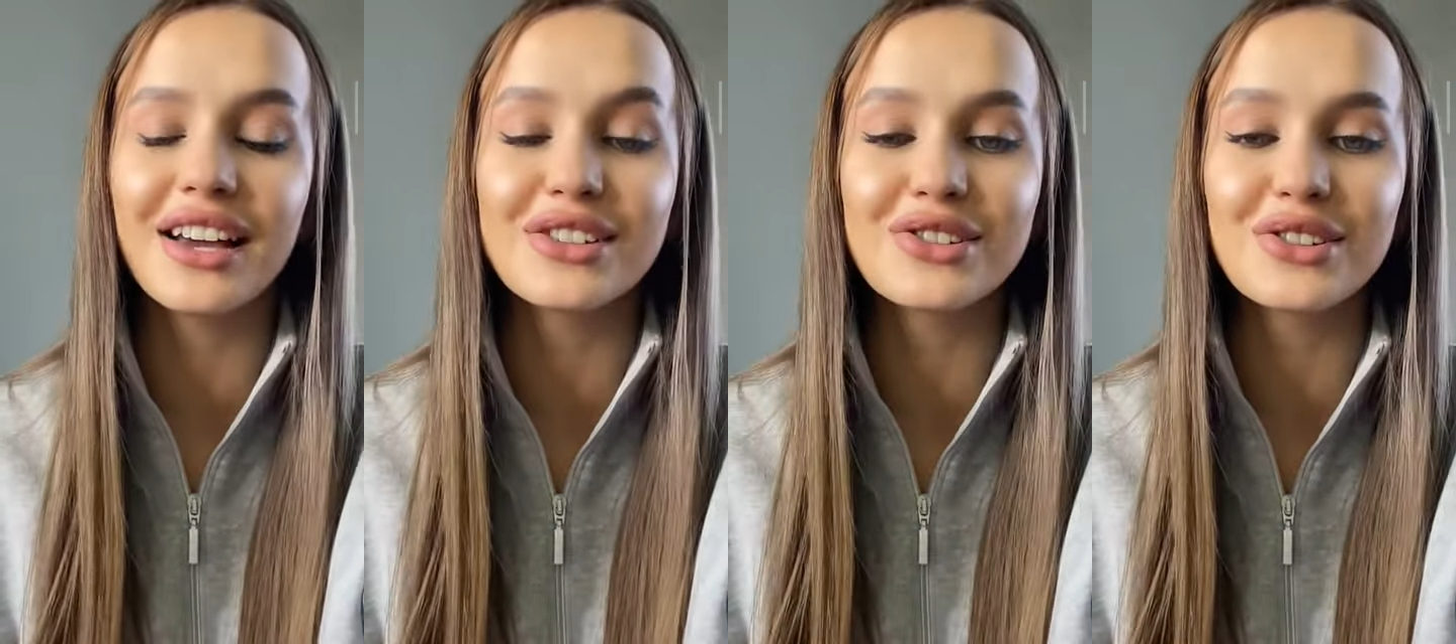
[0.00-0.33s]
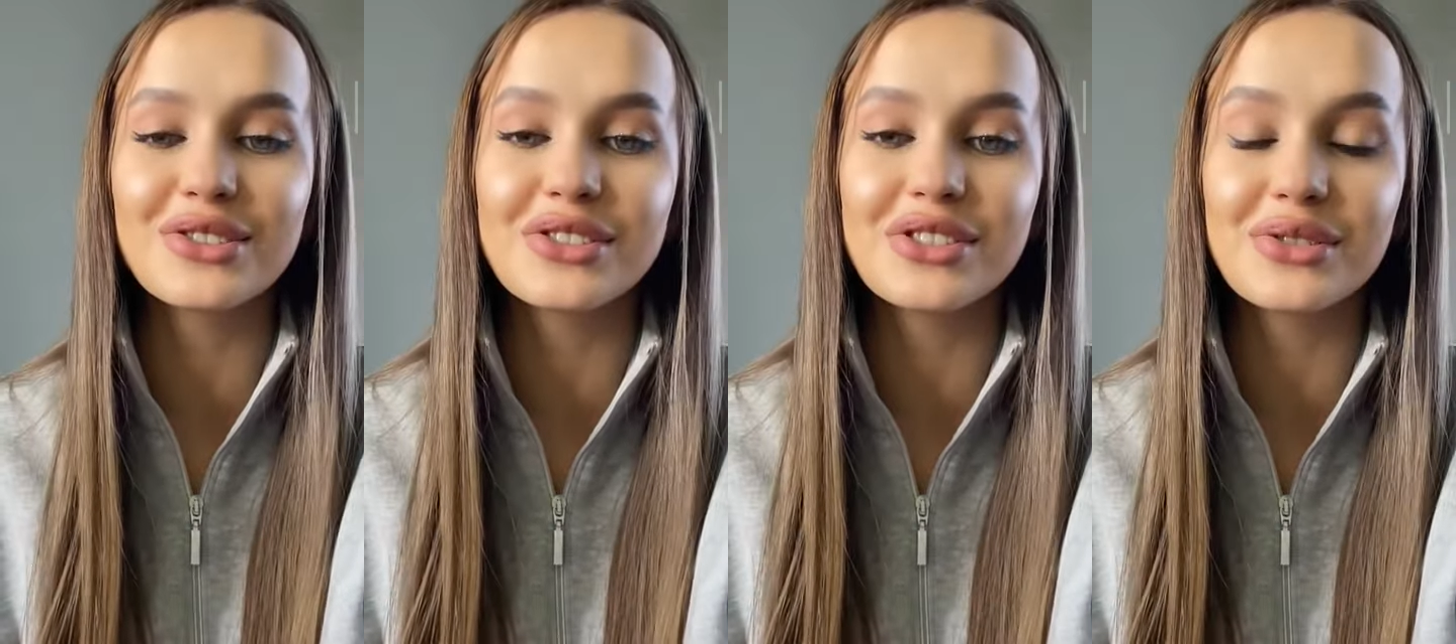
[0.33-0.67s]
I
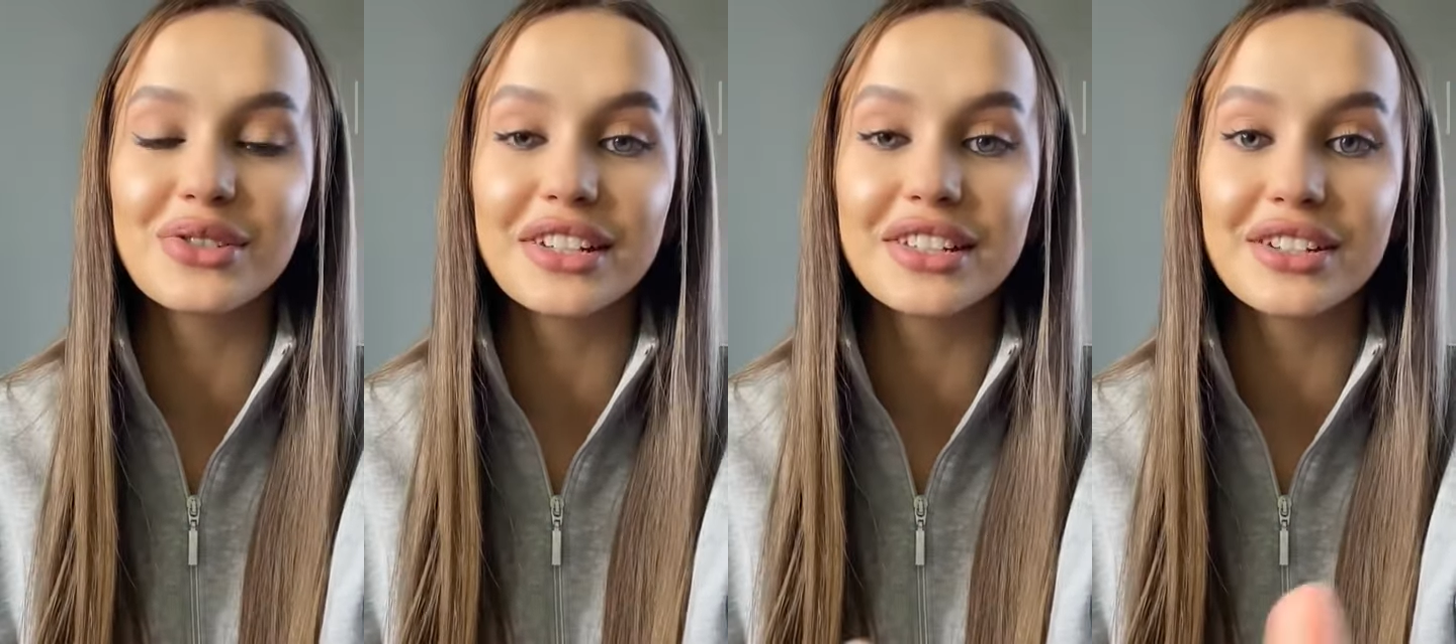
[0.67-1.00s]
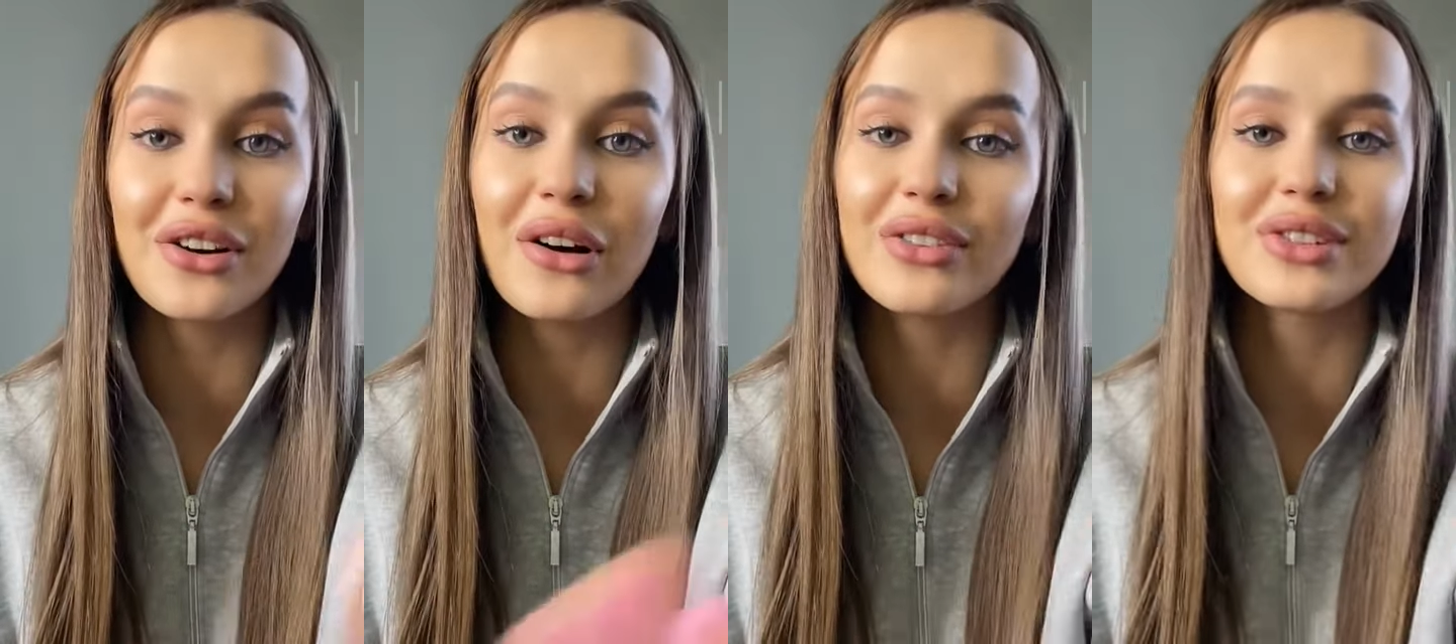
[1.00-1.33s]
don't read
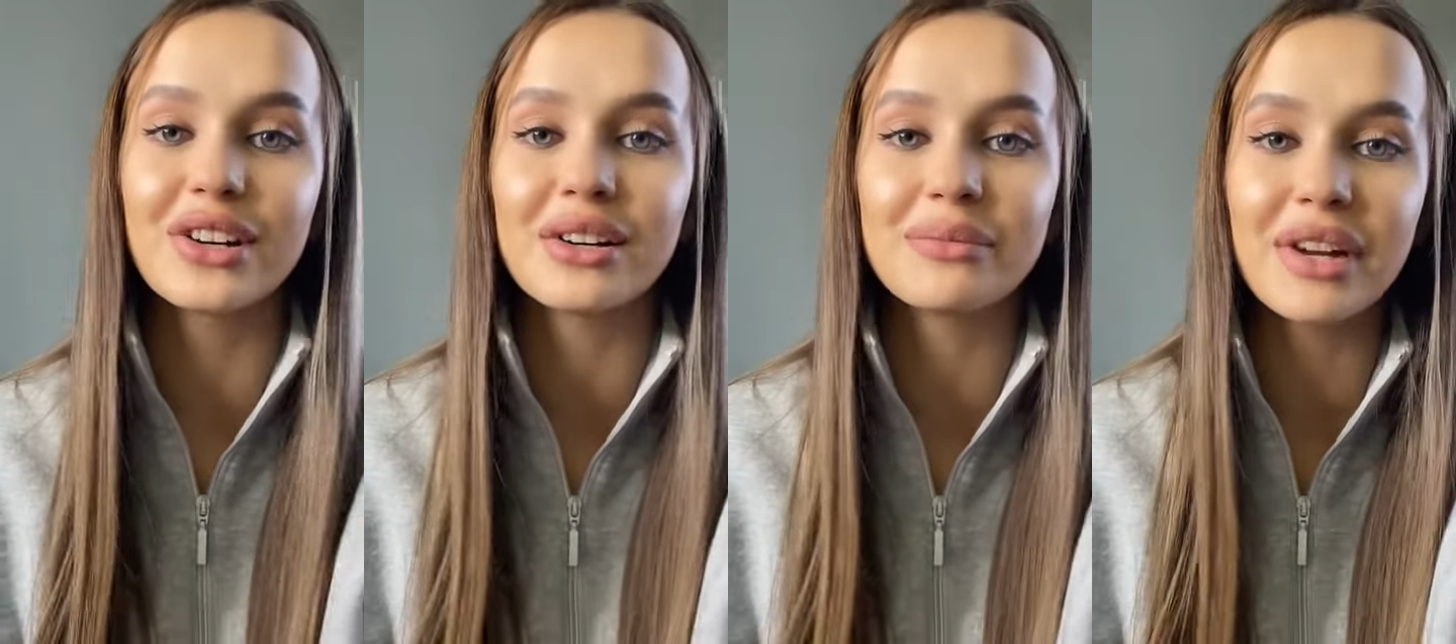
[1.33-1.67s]
all uh,